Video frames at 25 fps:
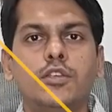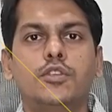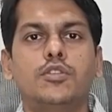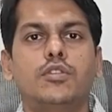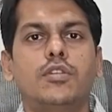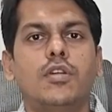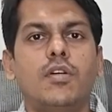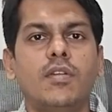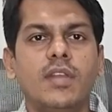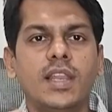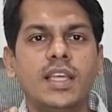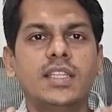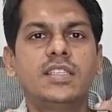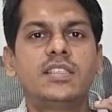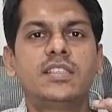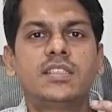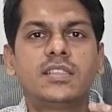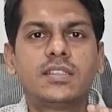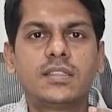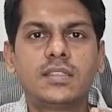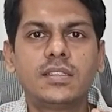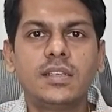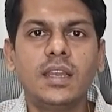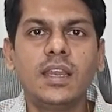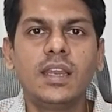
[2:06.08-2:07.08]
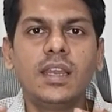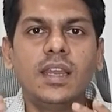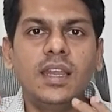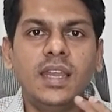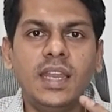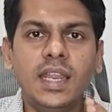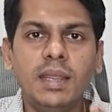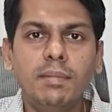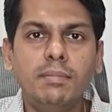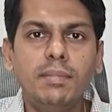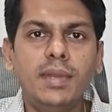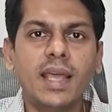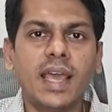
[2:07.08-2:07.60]
So now let's
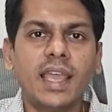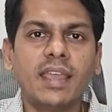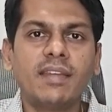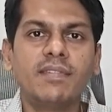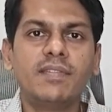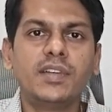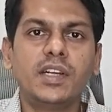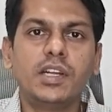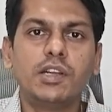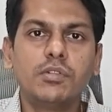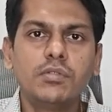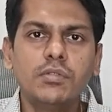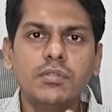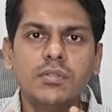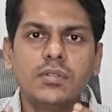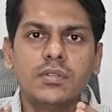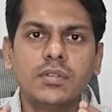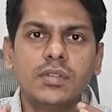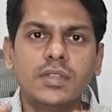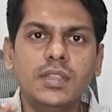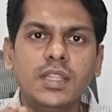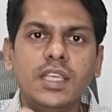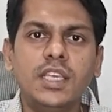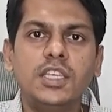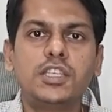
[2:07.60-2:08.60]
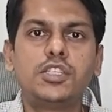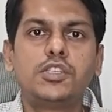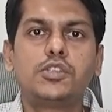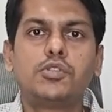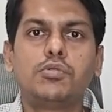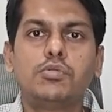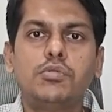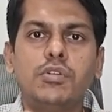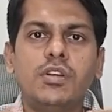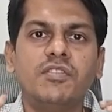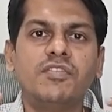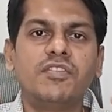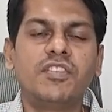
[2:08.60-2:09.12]
deep dive into these
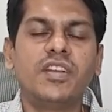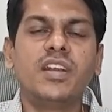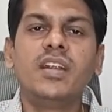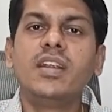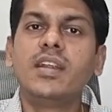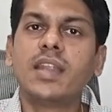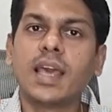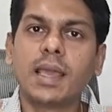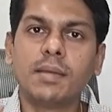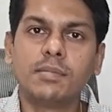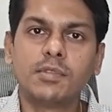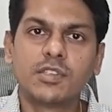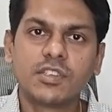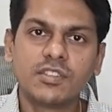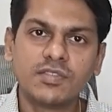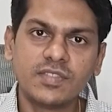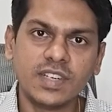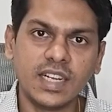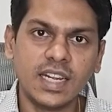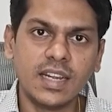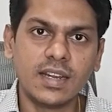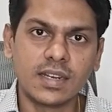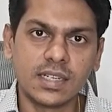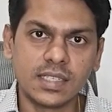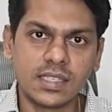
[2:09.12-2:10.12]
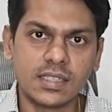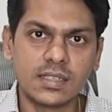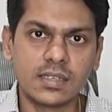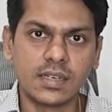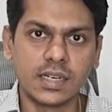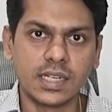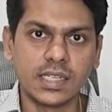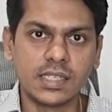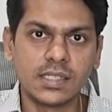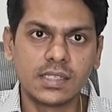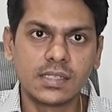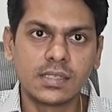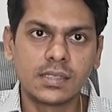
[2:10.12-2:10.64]
two different types of interest
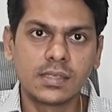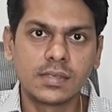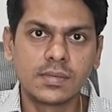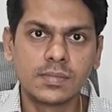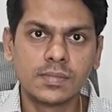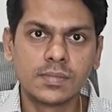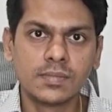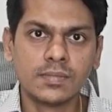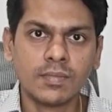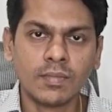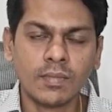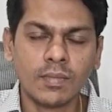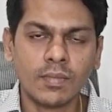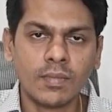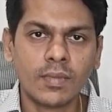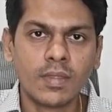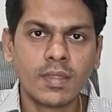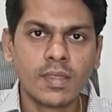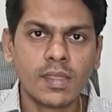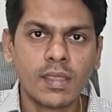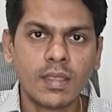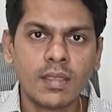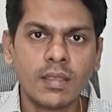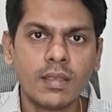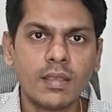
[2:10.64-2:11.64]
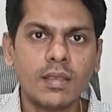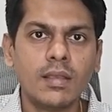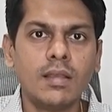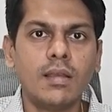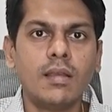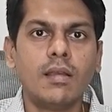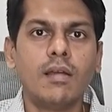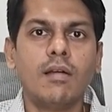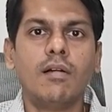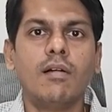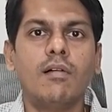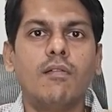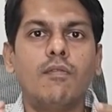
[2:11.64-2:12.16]
rates.
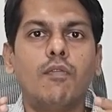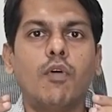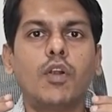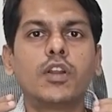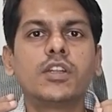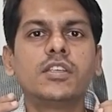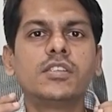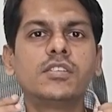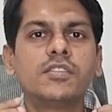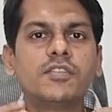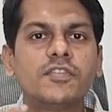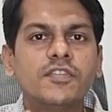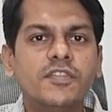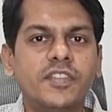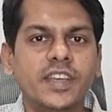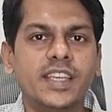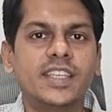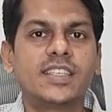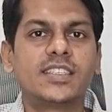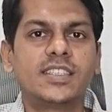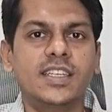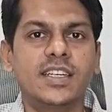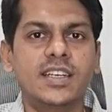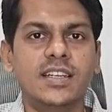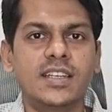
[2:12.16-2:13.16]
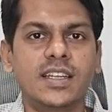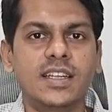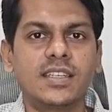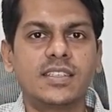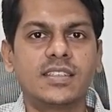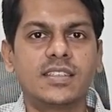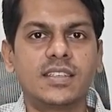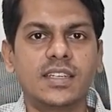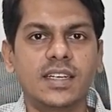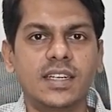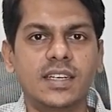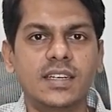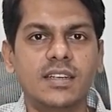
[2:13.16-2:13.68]
What is a fixed
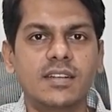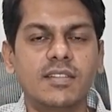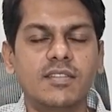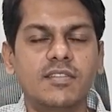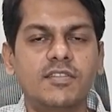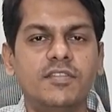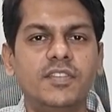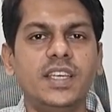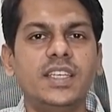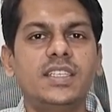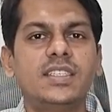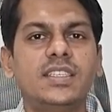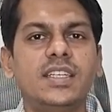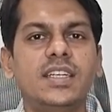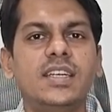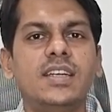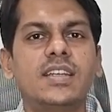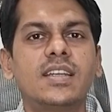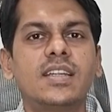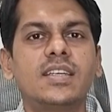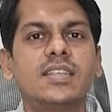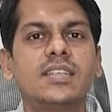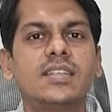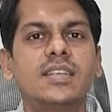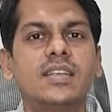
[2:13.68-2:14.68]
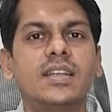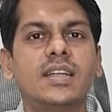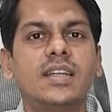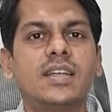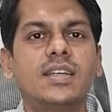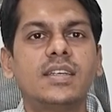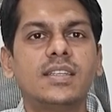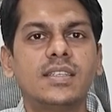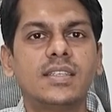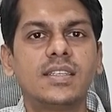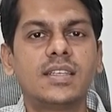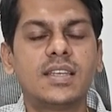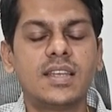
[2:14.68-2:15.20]
interest rate? Fixed interest
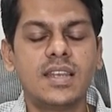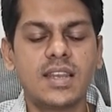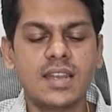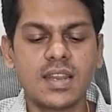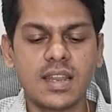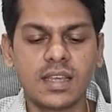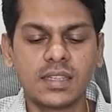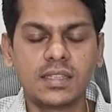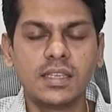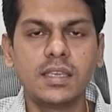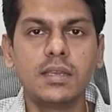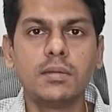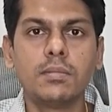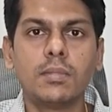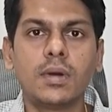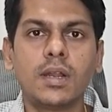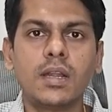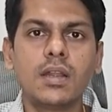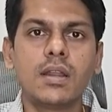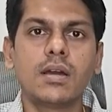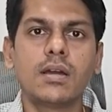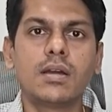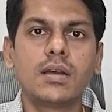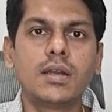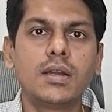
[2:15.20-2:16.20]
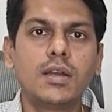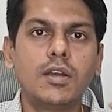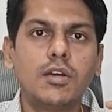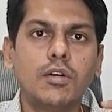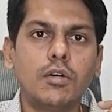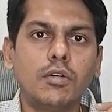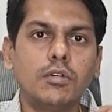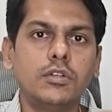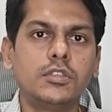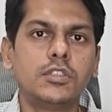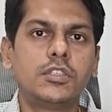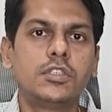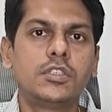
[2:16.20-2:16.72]
rate is nothing but a
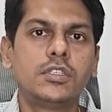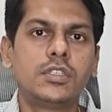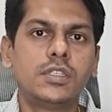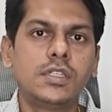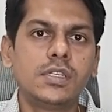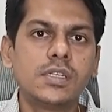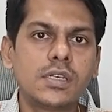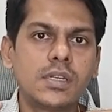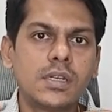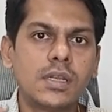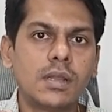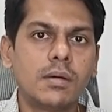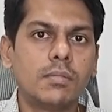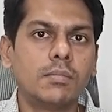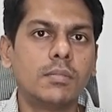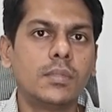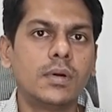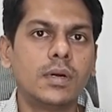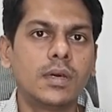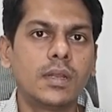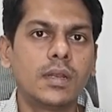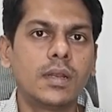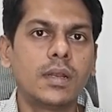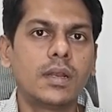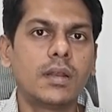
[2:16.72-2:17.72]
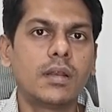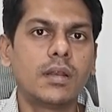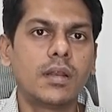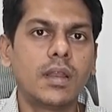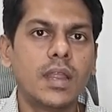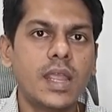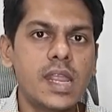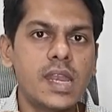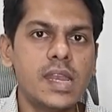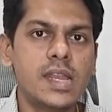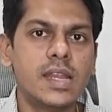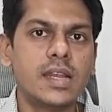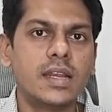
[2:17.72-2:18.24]
constant number
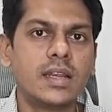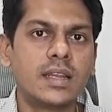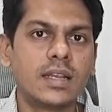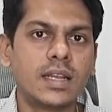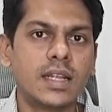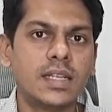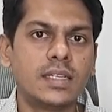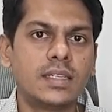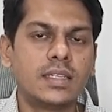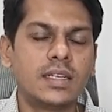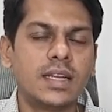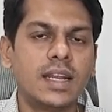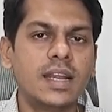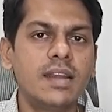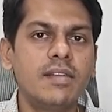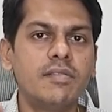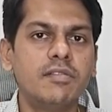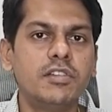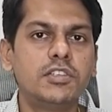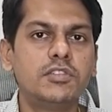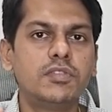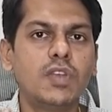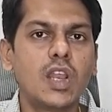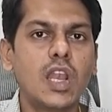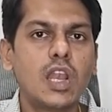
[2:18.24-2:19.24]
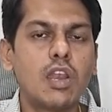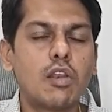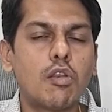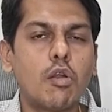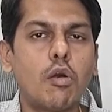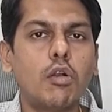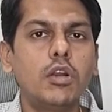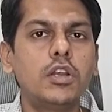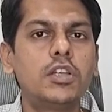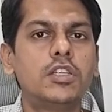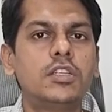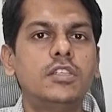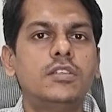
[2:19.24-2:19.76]
in interest rate which will
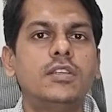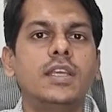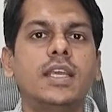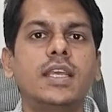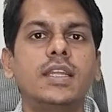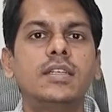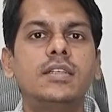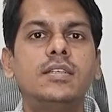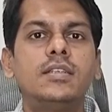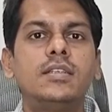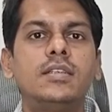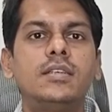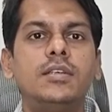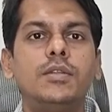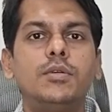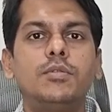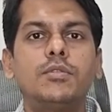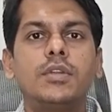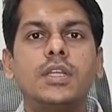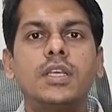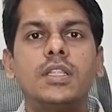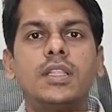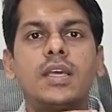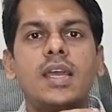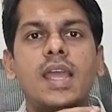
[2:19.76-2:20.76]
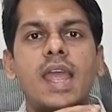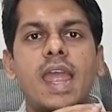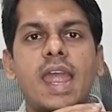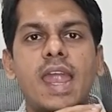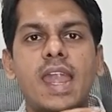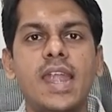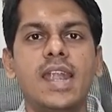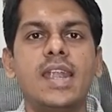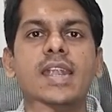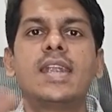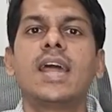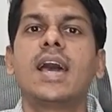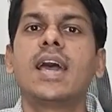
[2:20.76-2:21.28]
not change during the
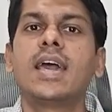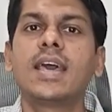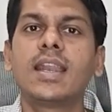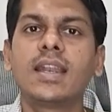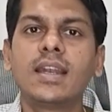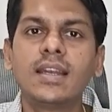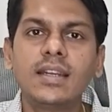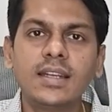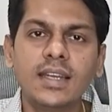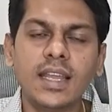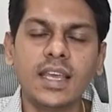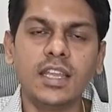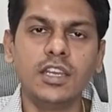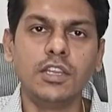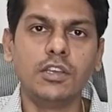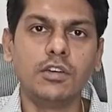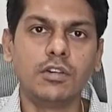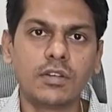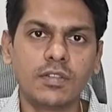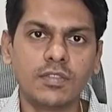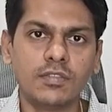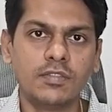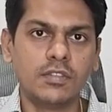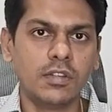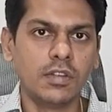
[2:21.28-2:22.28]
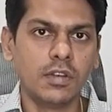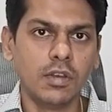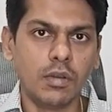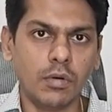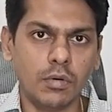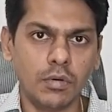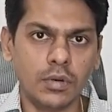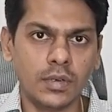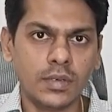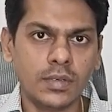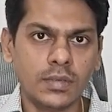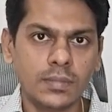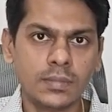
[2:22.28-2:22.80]
entire tenure of the
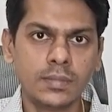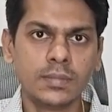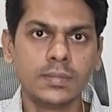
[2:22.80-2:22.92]
loan.